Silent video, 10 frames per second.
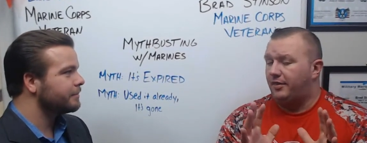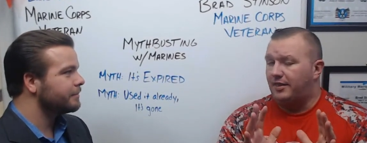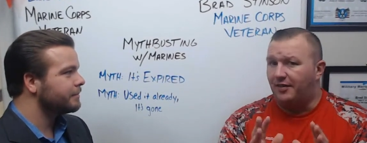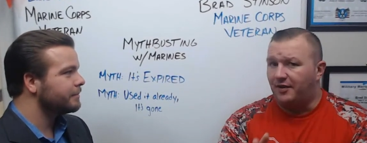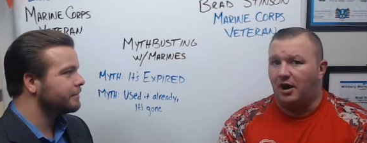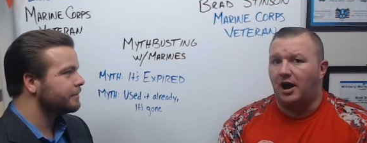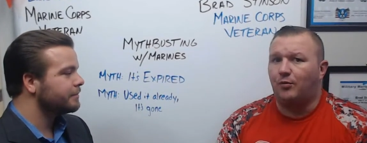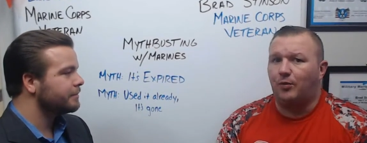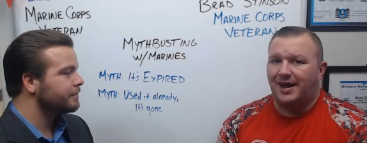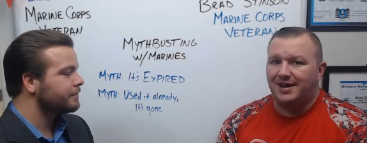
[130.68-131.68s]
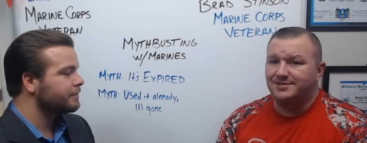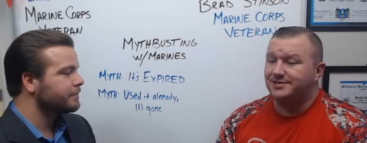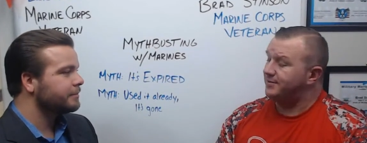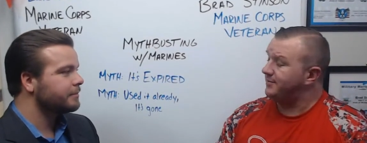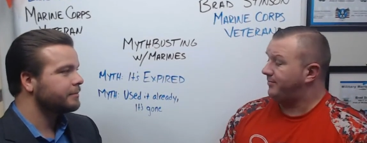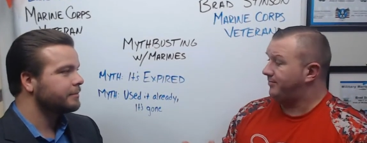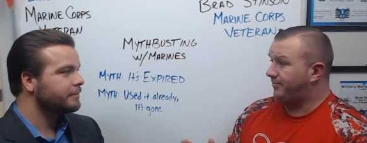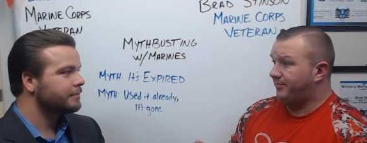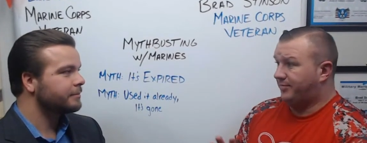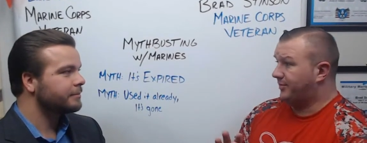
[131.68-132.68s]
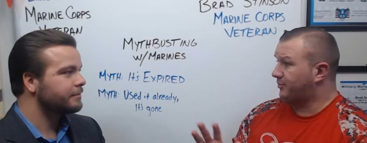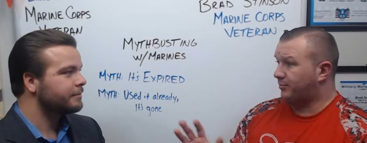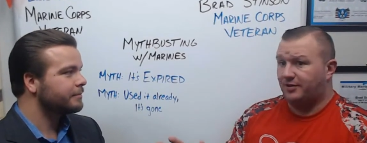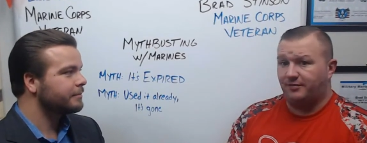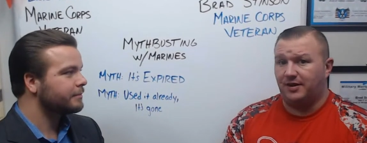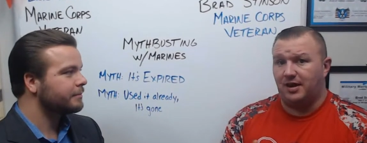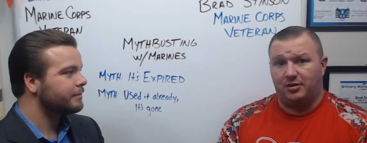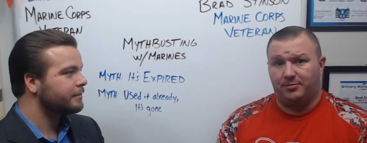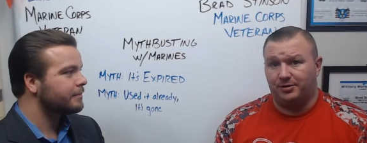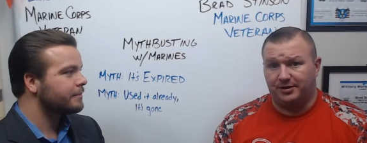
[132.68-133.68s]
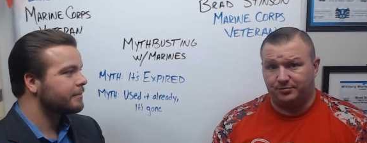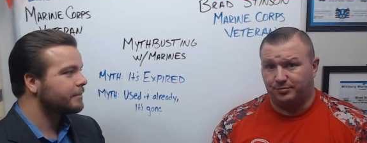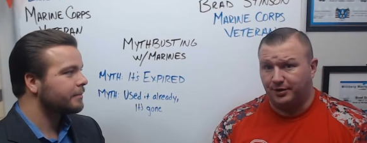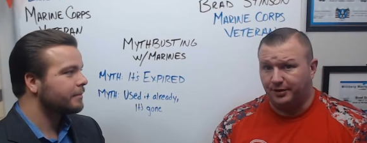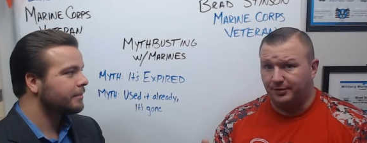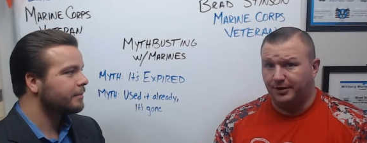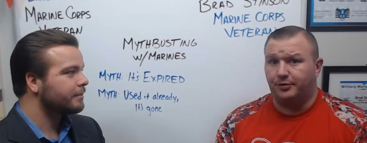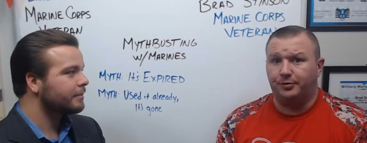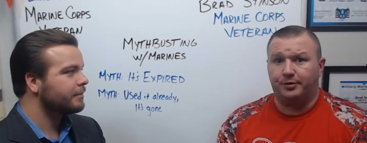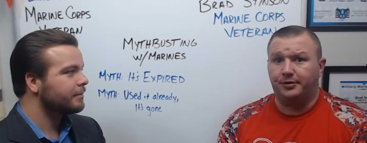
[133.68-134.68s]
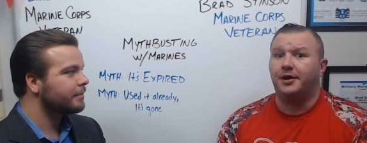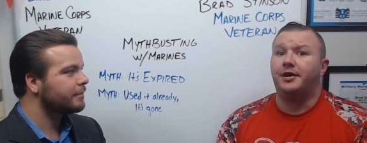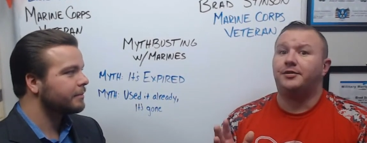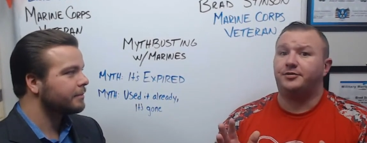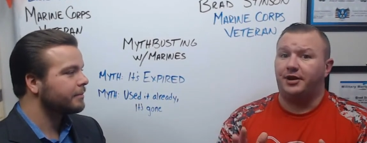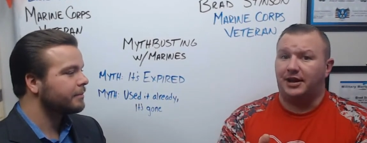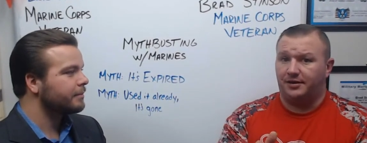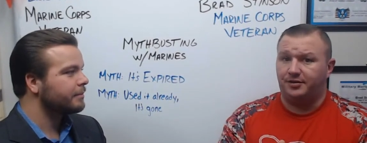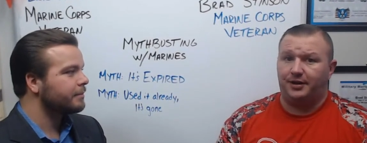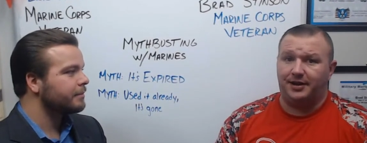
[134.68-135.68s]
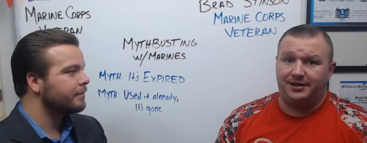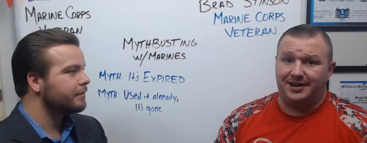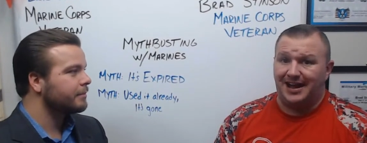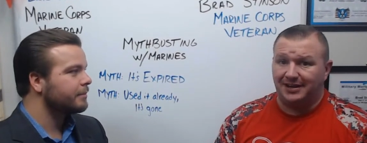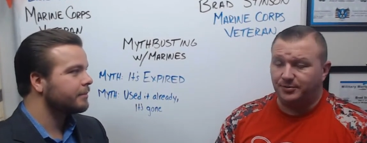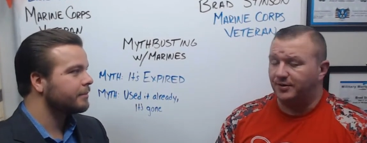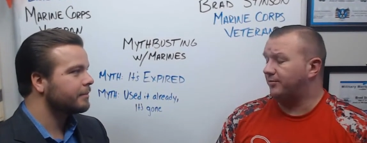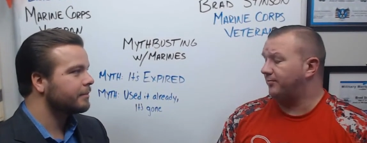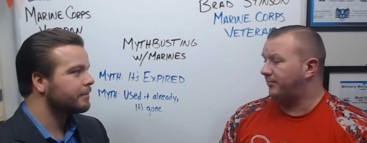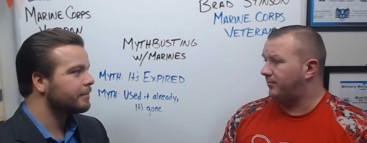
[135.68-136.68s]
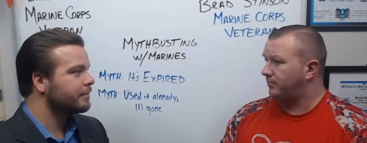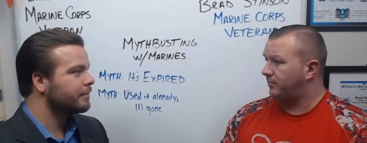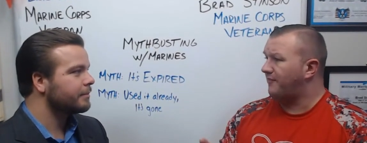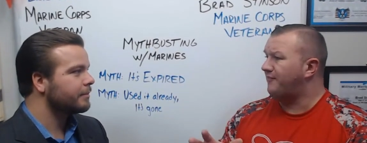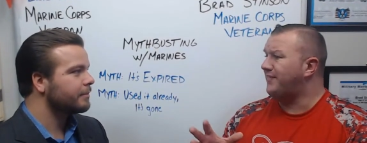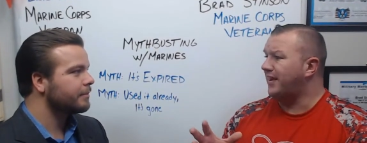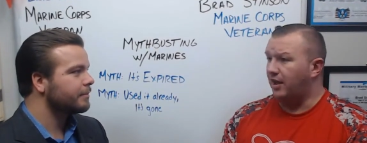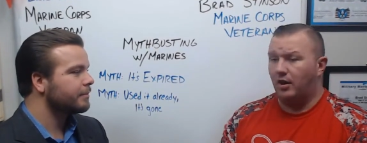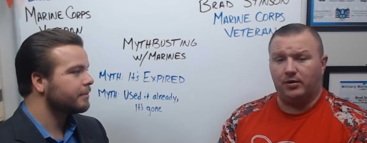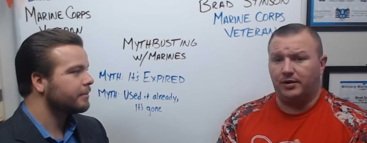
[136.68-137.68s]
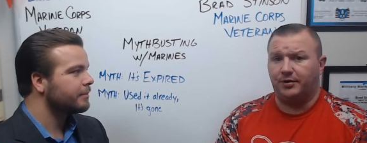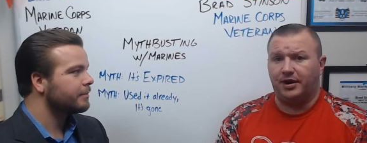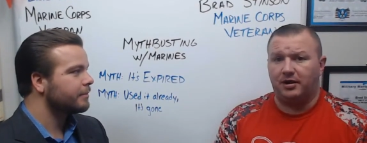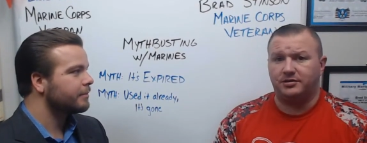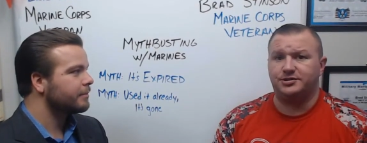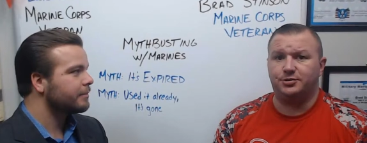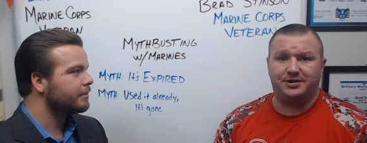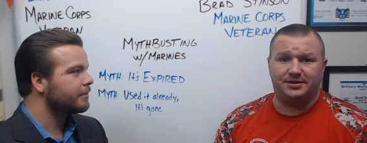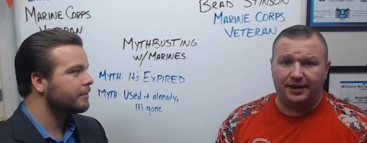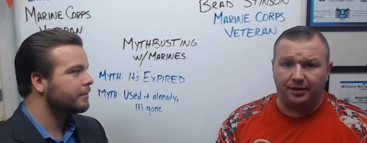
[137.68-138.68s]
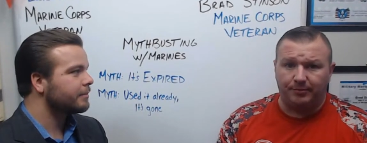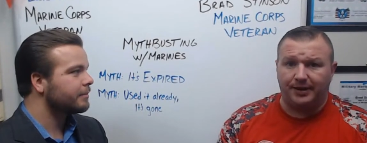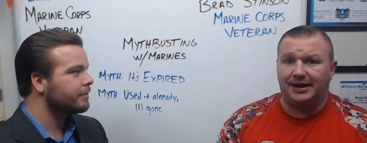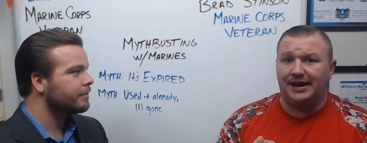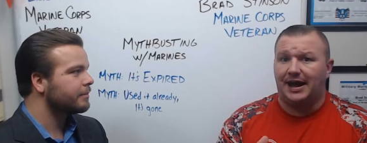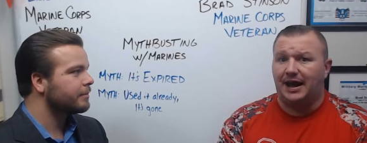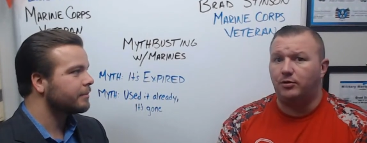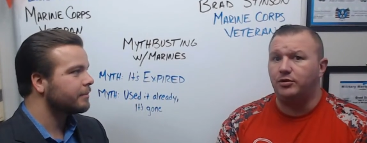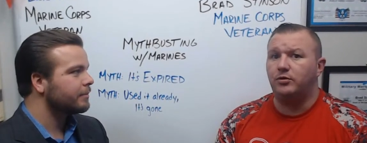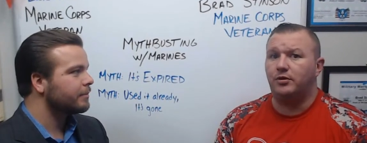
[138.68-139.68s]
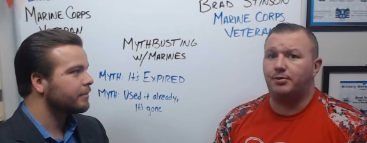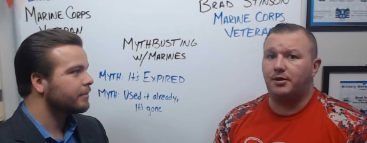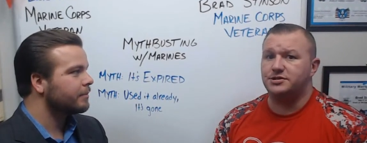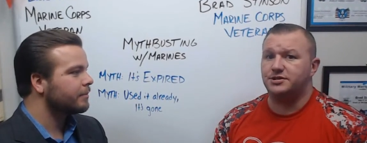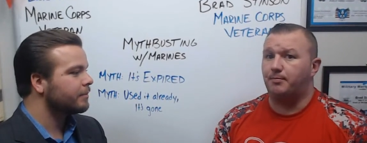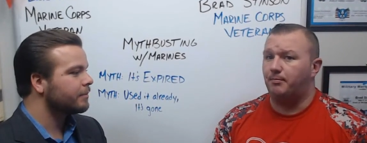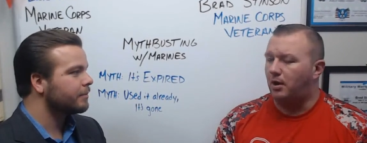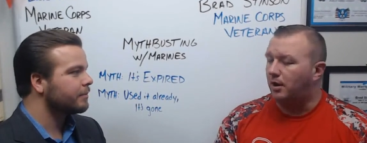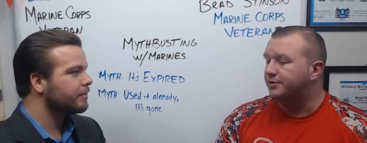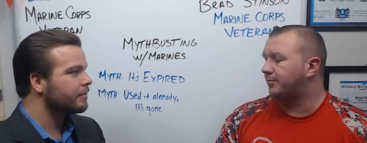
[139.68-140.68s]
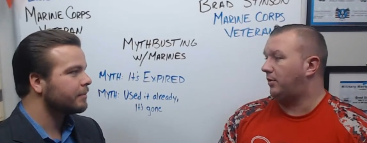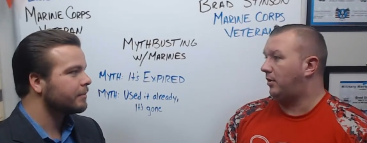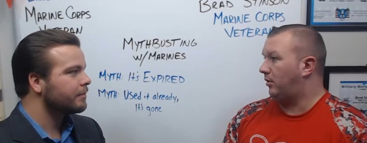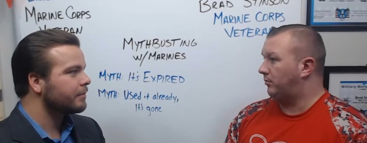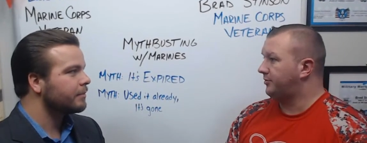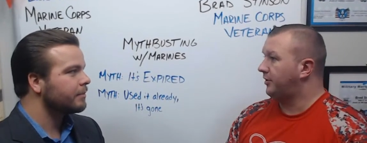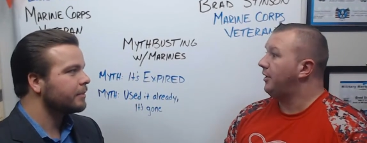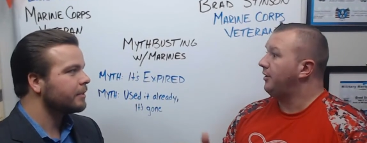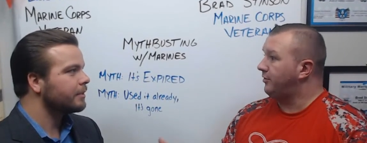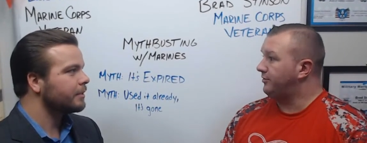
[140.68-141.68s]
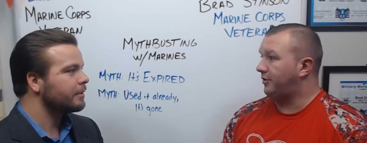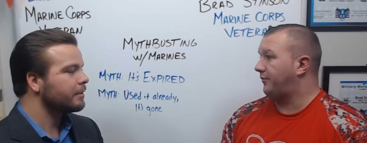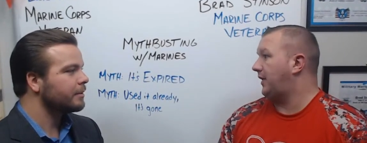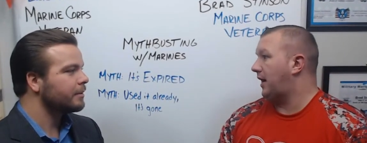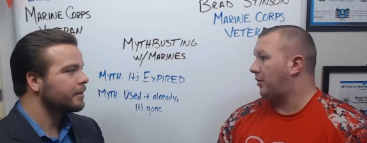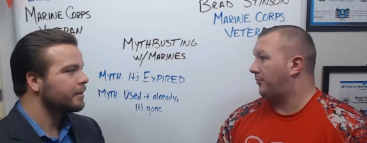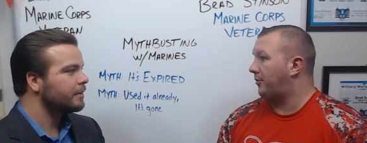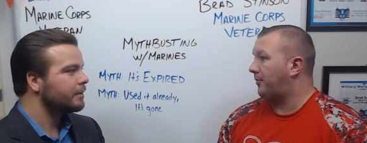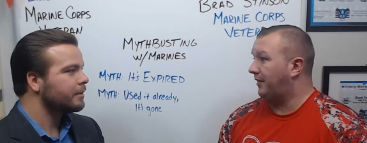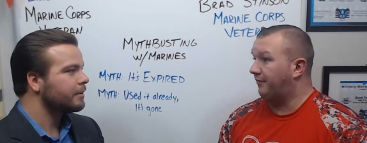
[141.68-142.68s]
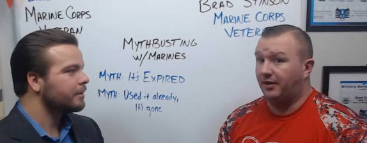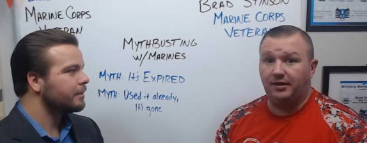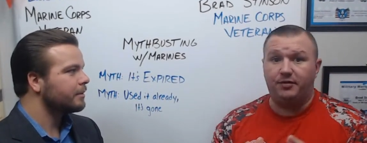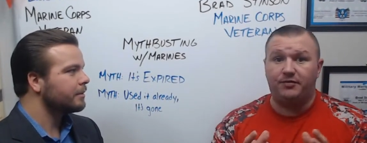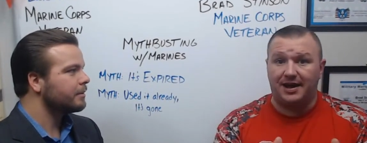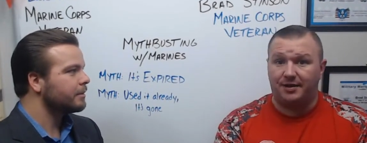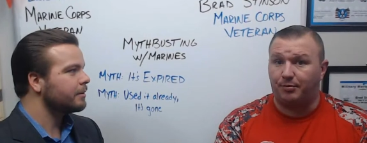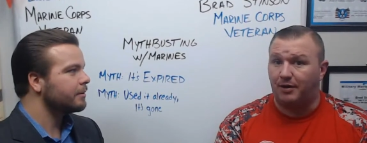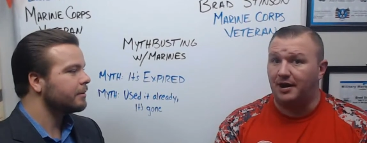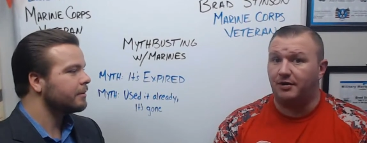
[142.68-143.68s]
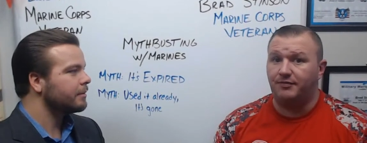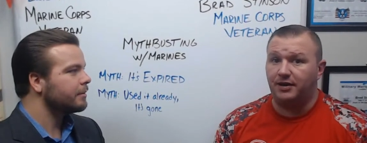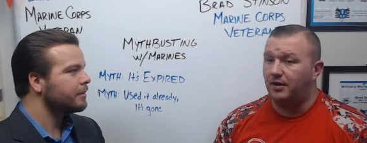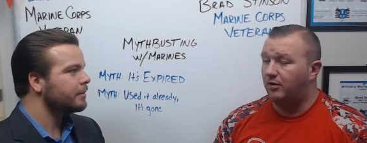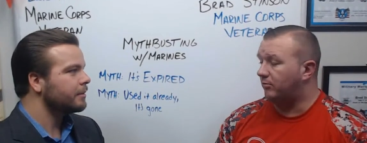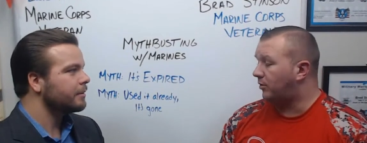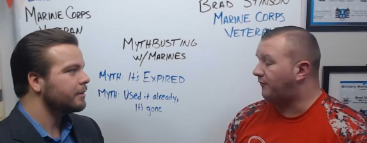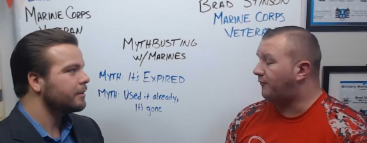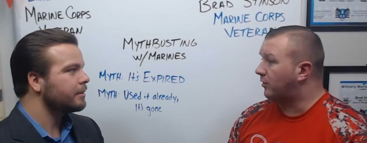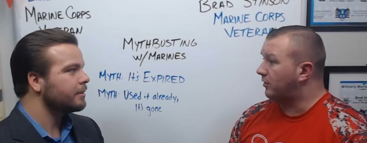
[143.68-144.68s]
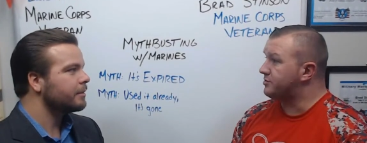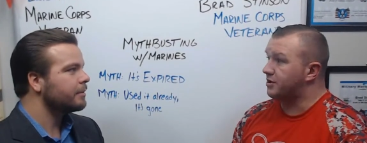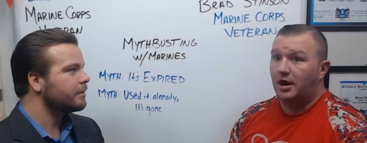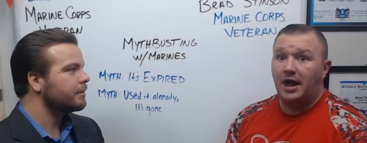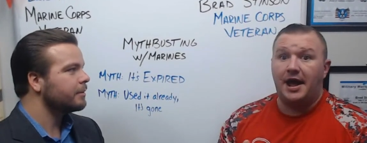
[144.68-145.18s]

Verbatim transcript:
Speaker 1: Now, there are ways. This is where the VA home loan gets really, really cool. So you got to tune into next week's video in regards to entitlement and how you can purchase multiple homes using your VA home loan benefit. If you've had a prior VA home loan foreclosure,